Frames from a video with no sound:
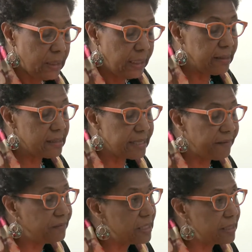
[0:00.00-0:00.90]
In the
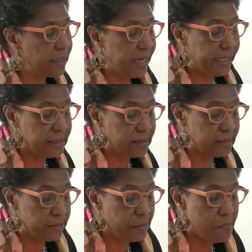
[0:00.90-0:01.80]
70s and
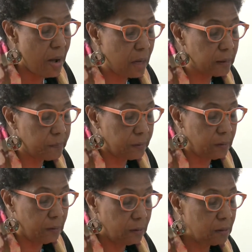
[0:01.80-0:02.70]
80s, the
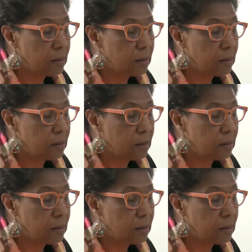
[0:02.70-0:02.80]
remarkable